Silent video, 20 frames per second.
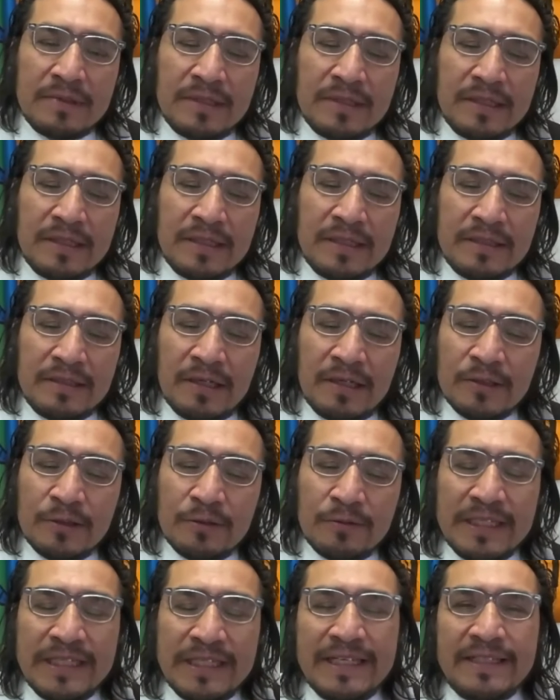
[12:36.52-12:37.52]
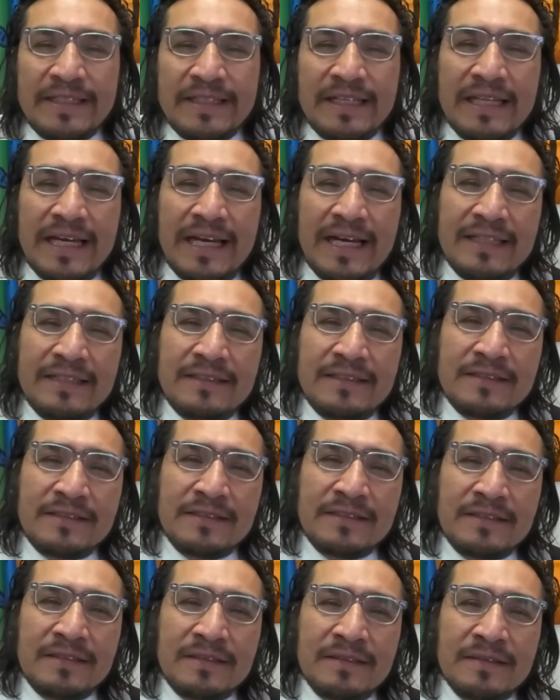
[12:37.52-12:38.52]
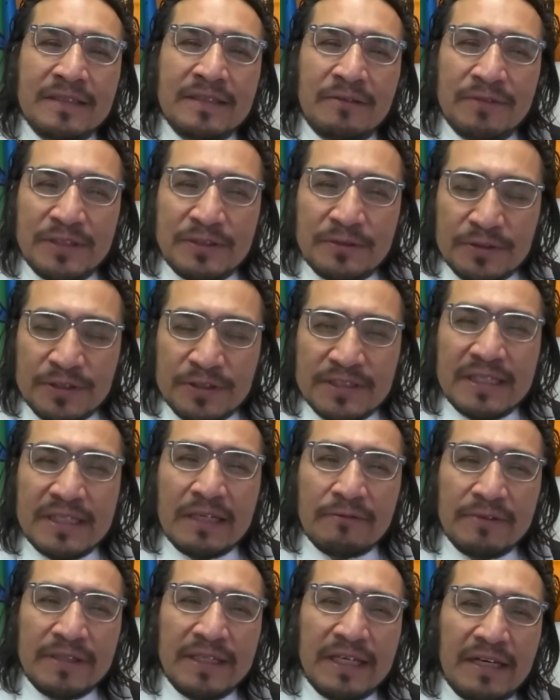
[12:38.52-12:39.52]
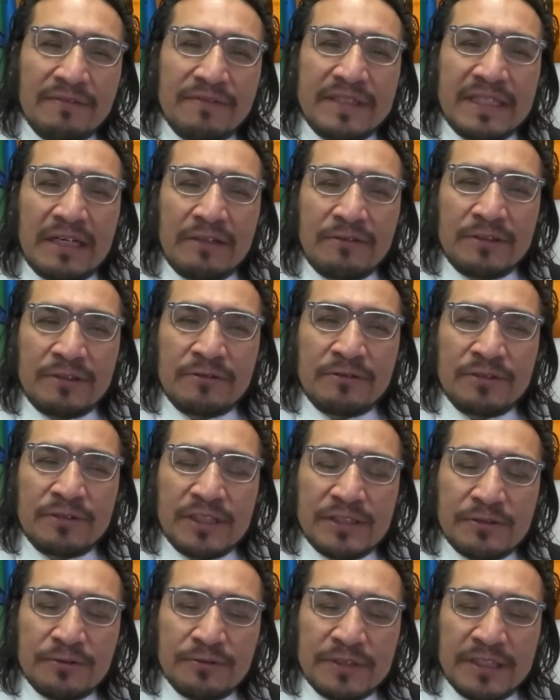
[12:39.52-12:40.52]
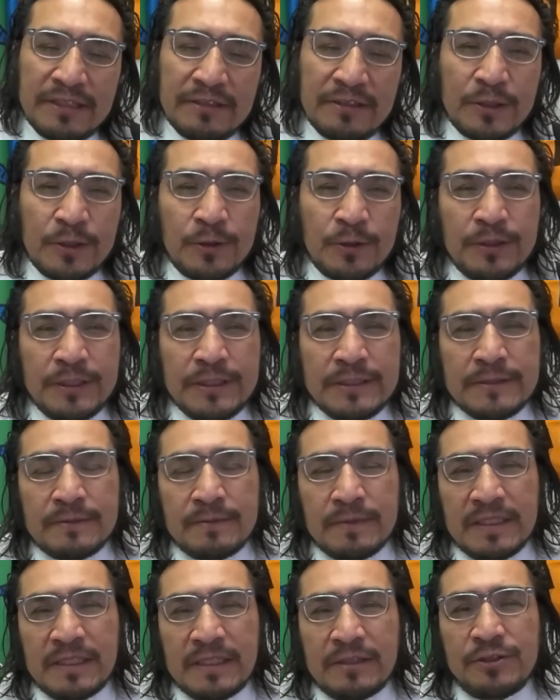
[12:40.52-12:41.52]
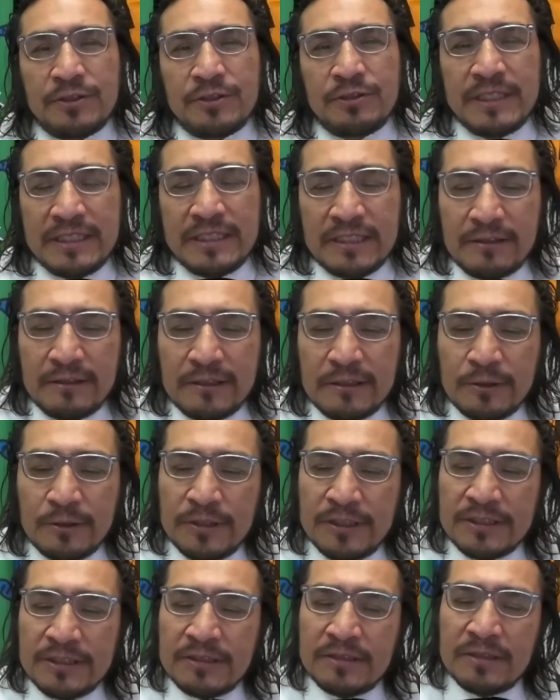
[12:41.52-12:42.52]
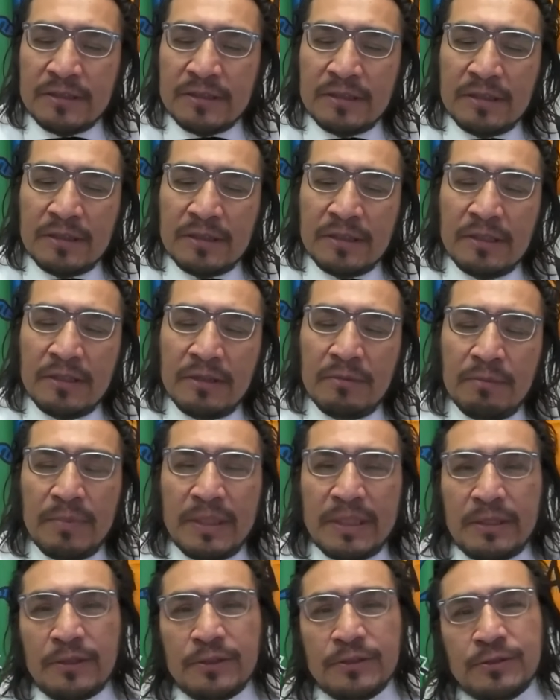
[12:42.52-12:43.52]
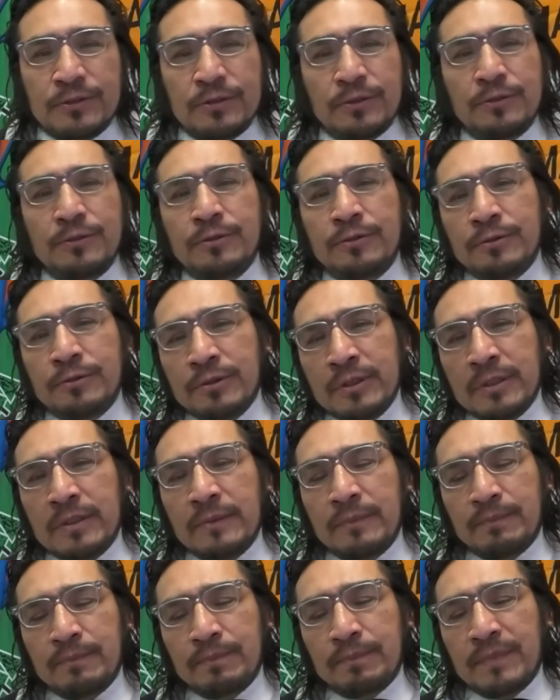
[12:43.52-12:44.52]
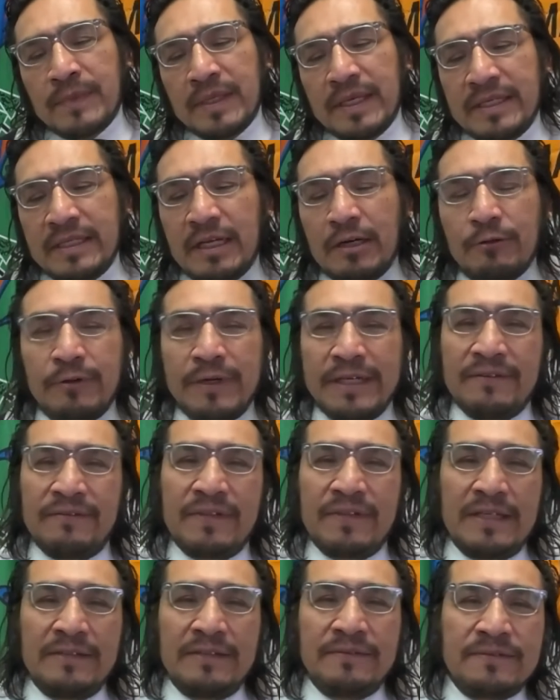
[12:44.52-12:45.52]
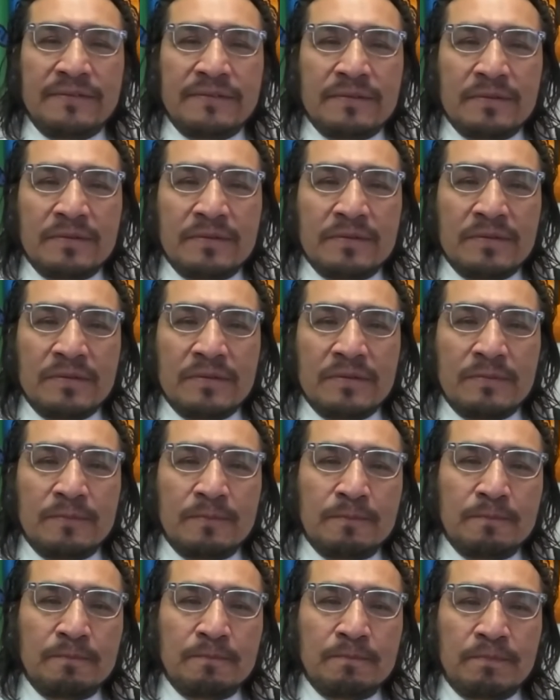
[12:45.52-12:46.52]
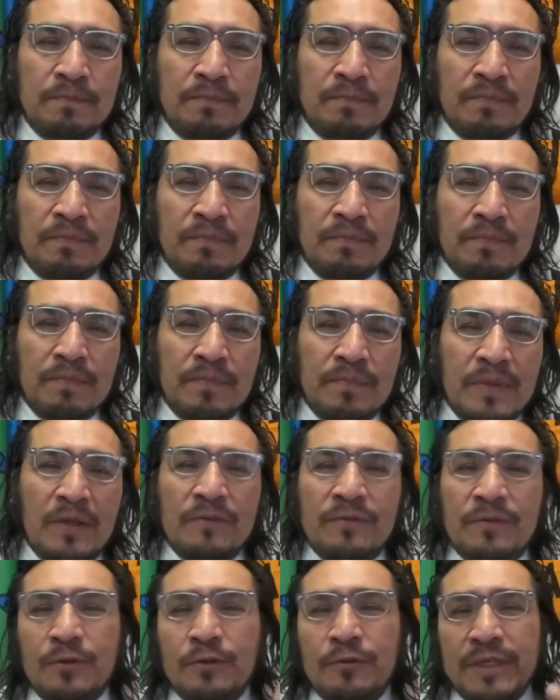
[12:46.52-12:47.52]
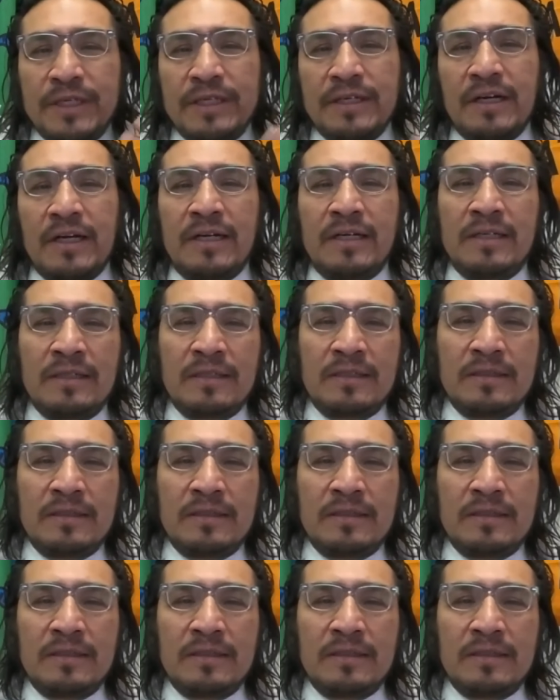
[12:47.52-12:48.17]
not only in the lands, the resources that we have in our traditional territories, in our treaty territories, but also in our way of life, of who we are.